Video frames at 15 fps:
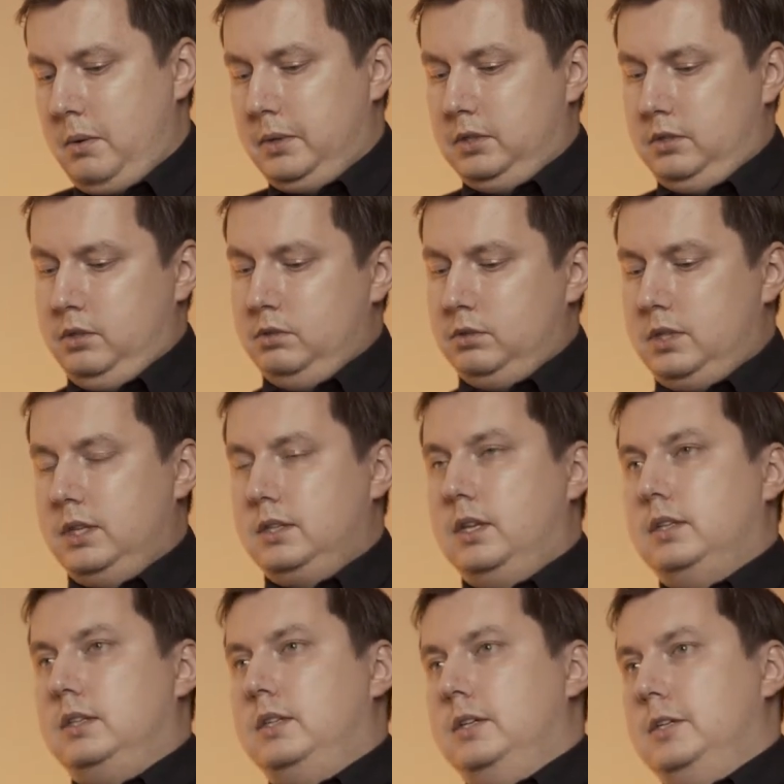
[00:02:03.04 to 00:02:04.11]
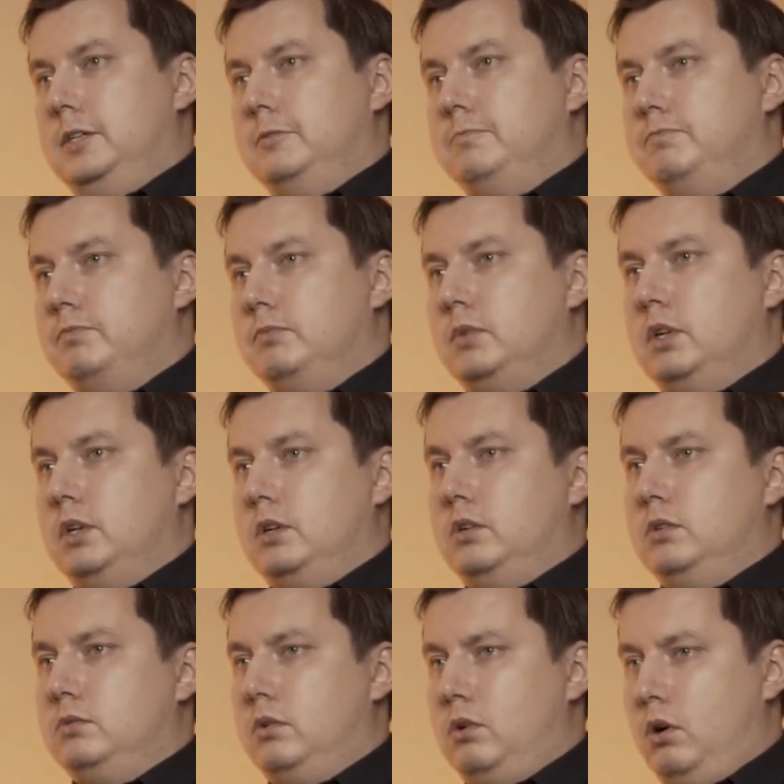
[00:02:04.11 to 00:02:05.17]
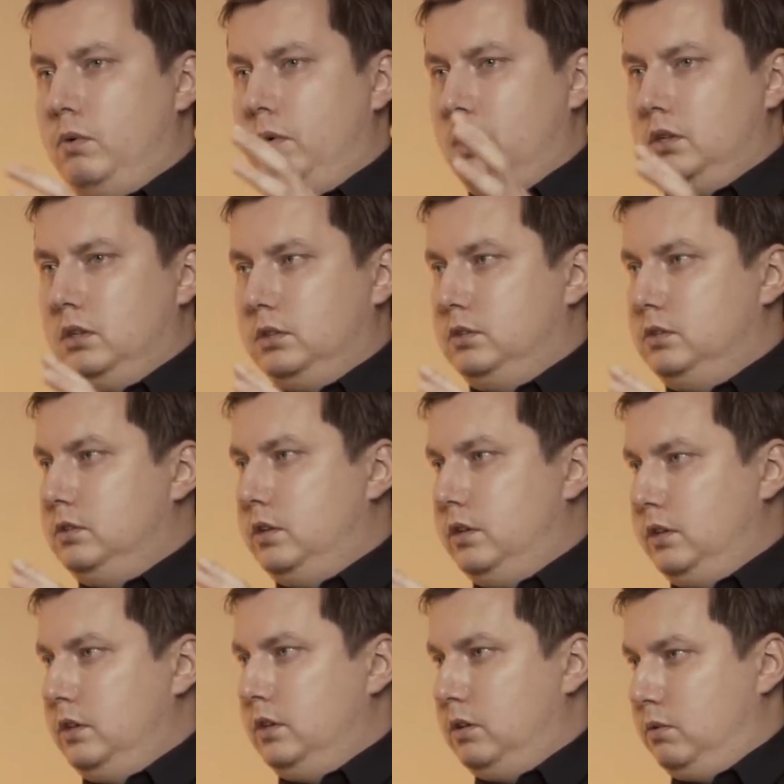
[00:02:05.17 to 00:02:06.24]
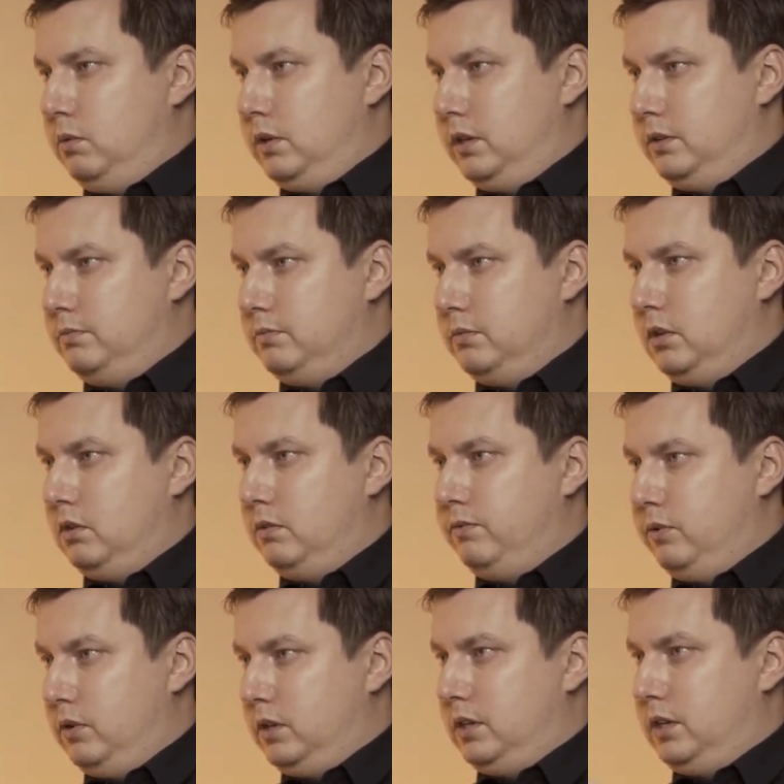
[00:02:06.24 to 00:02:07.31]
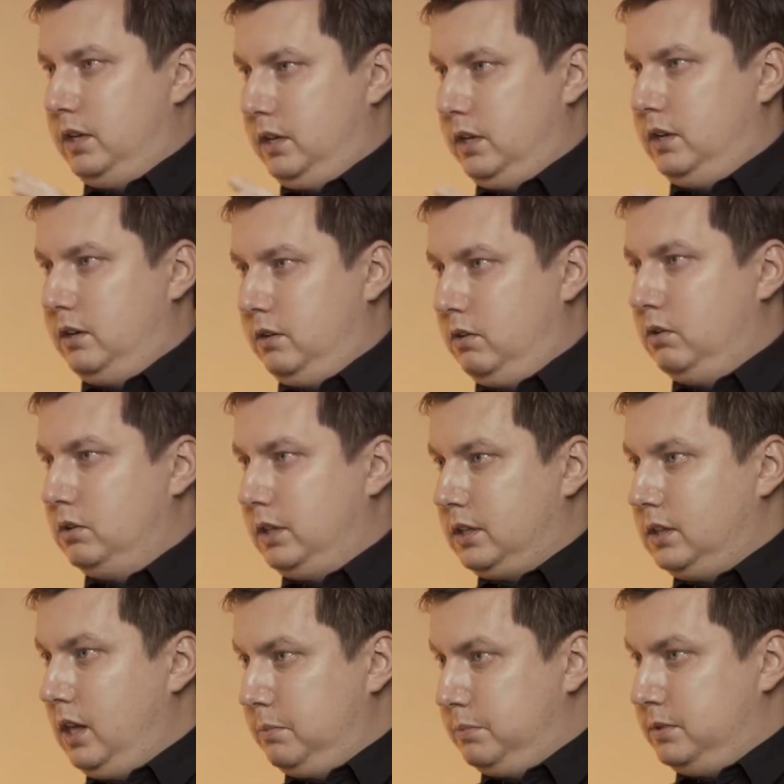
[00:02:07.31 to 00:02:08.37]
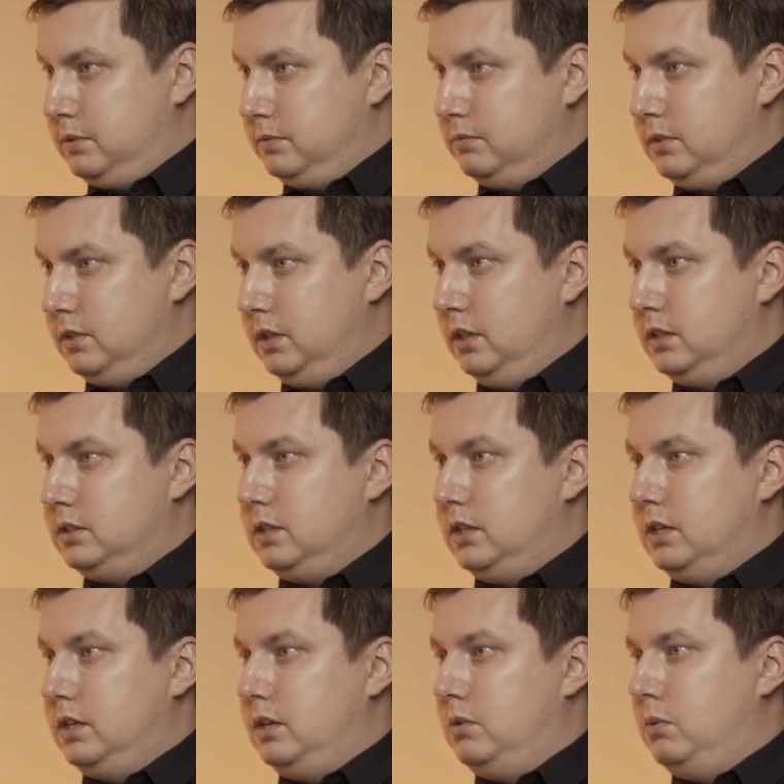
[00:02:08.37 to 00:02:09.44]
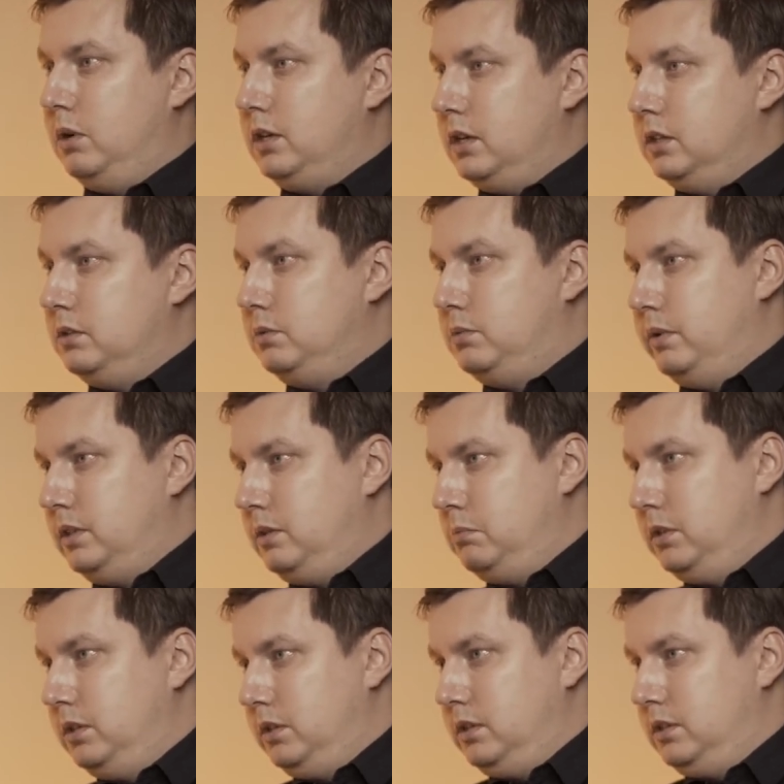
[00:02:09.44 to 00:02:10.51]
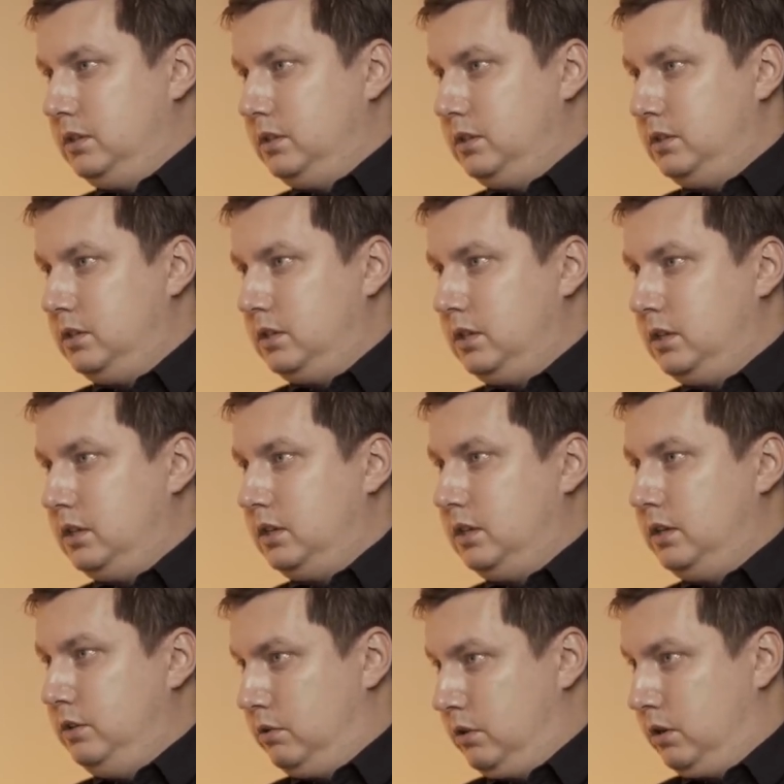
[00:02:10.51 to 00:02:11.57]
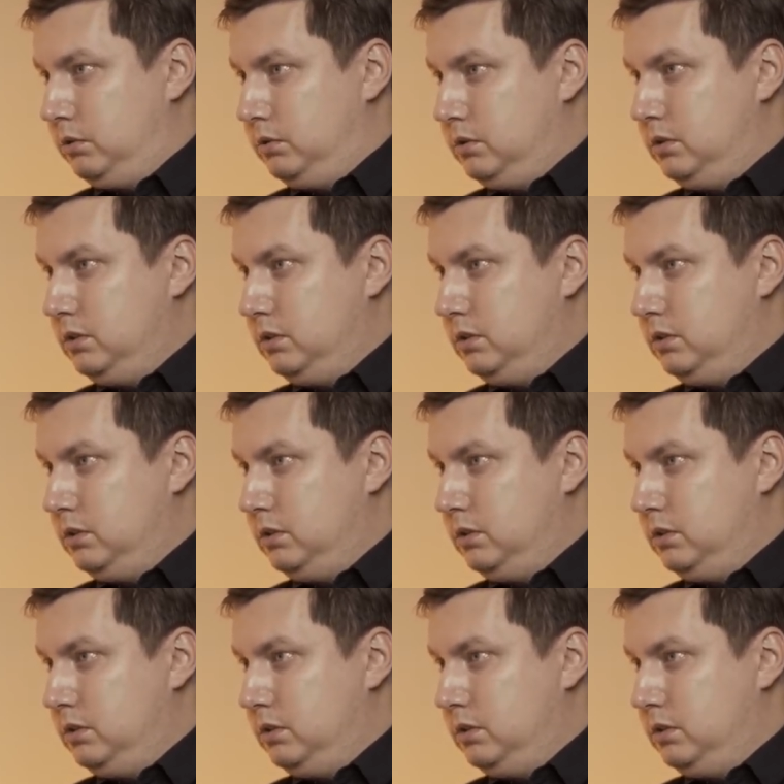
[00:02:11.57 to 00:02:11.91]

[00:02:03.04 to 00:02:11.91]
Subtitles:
but you said that overall turnover for all the clubs is 120 million euros.